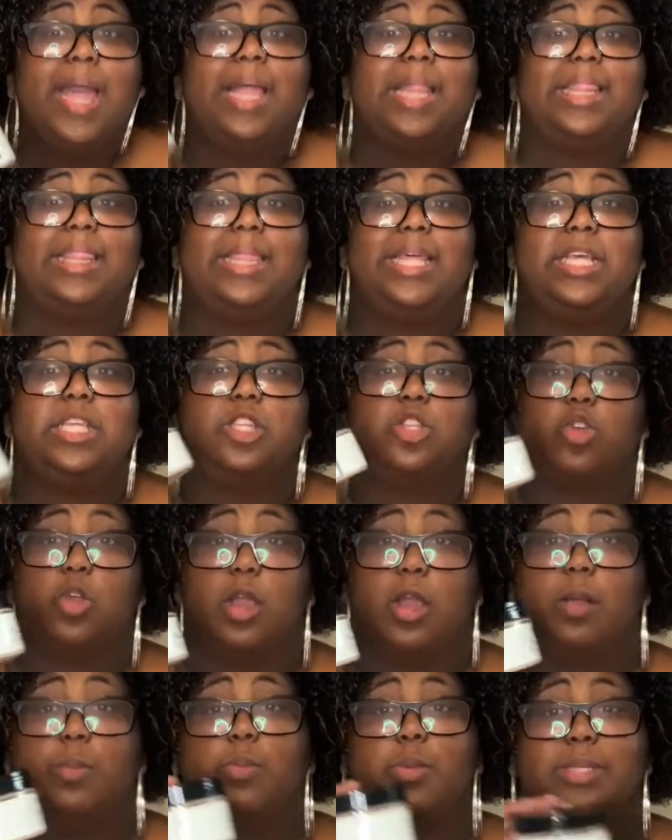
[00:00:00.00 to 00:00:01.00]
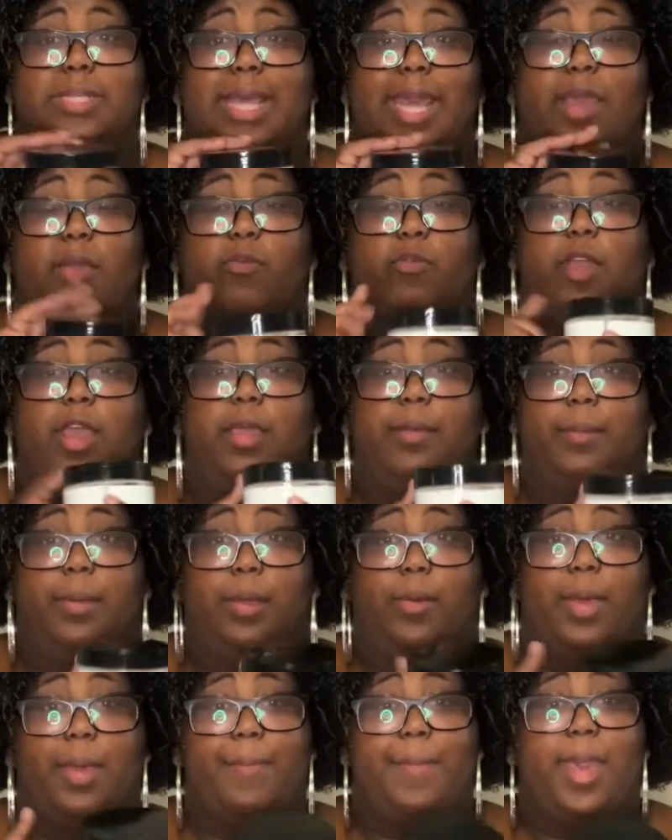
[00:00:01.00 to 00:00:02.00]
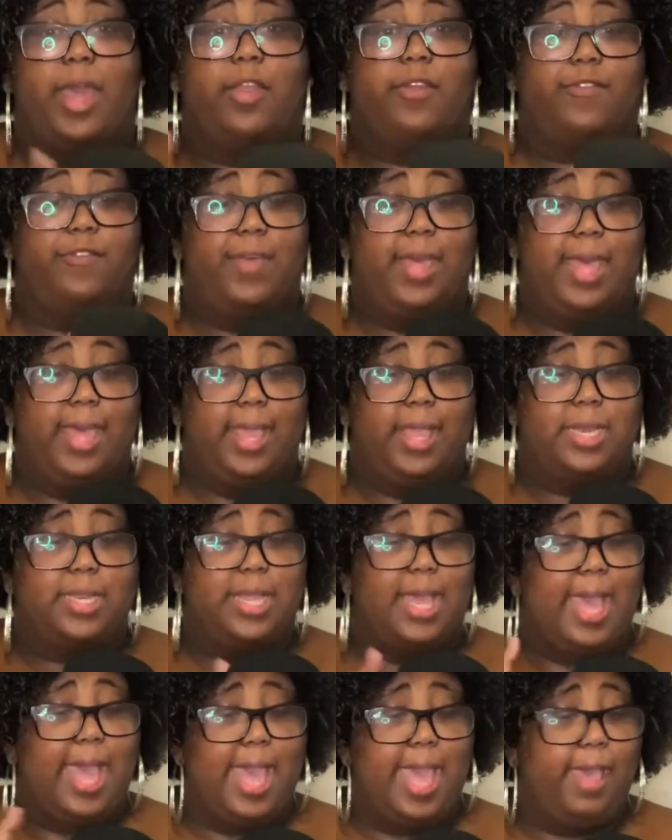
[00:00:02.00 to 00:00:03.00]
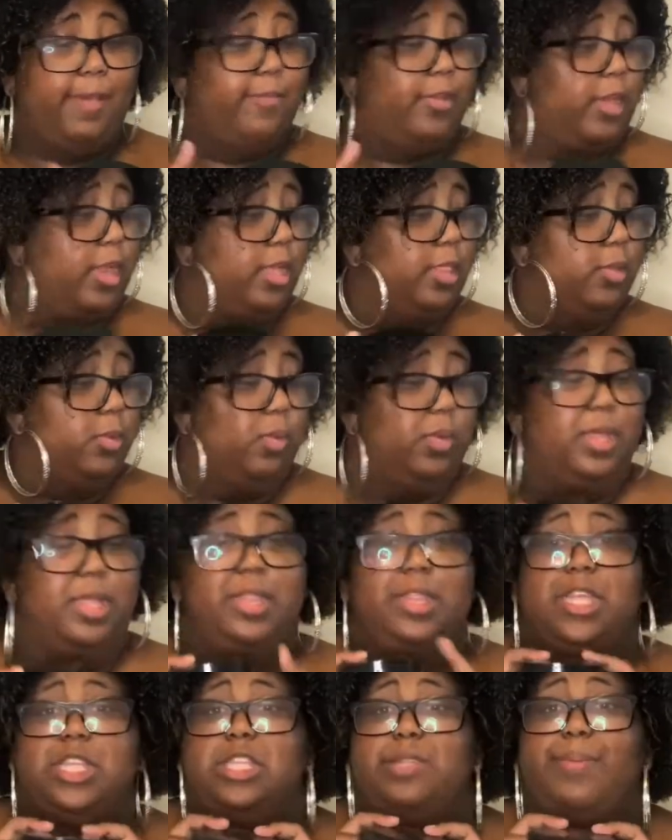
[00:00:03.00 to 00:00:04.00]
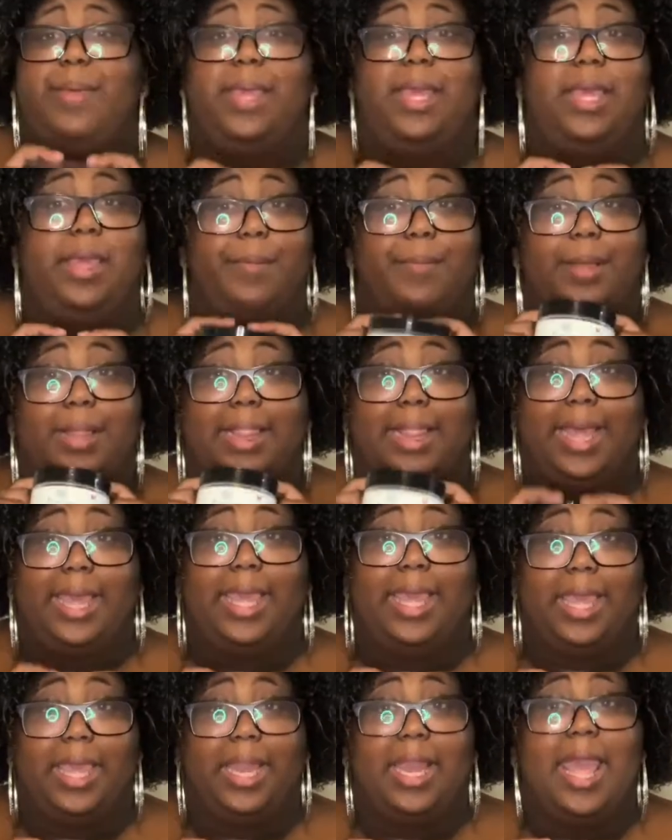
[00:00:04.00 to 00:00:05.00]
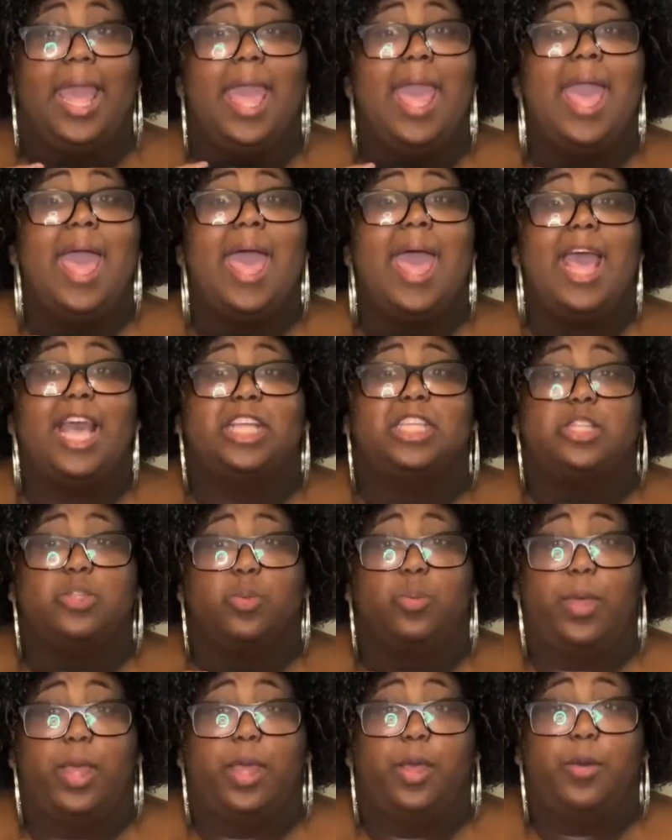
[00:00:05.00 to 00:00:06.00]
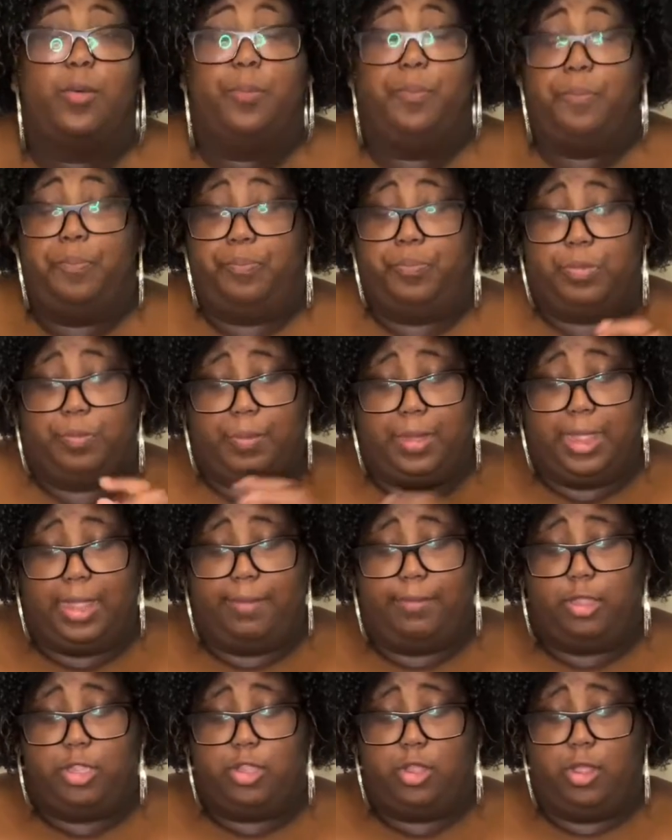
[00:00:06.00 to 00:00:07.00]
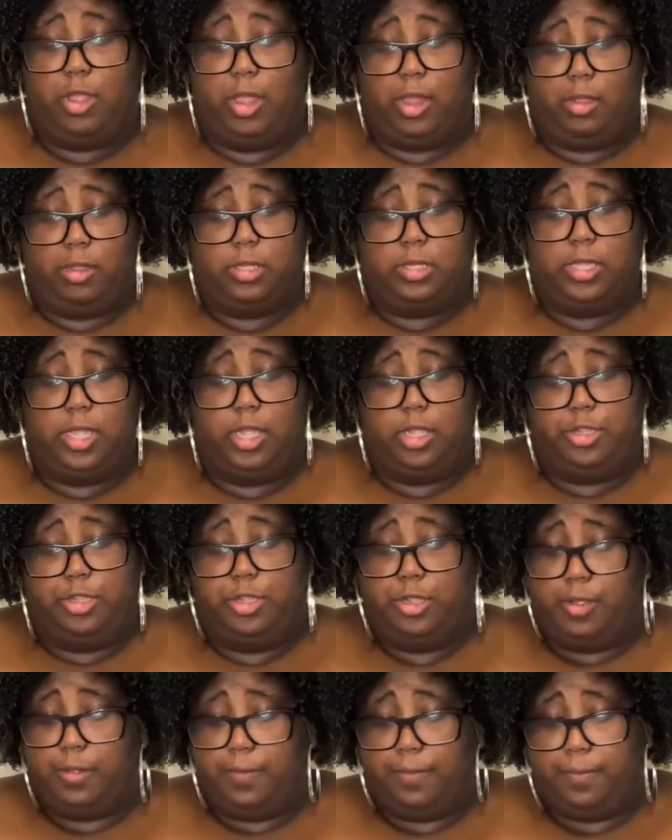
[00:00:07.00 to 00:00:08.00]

This scrub was at Rainbow. As a matter of fact, I have another one, this pink Himalayan as well. But let me show y'all the texture.